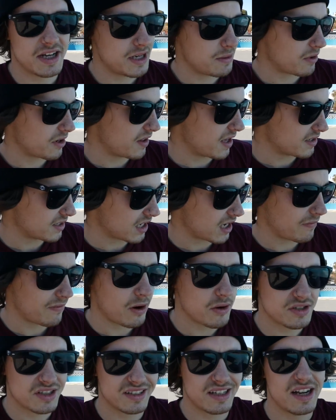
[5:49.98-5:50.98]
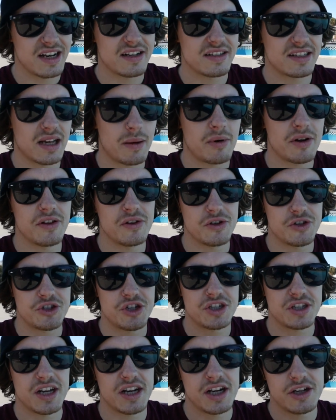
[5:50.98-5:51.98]
getting one of these. Like if I was getting someone that was
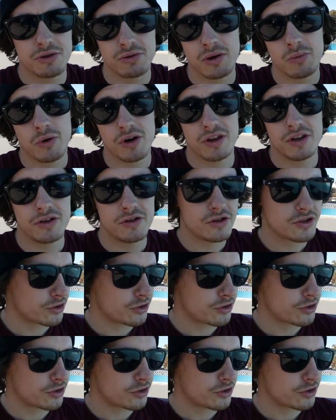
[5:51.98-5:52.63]
just getting into it, one of the new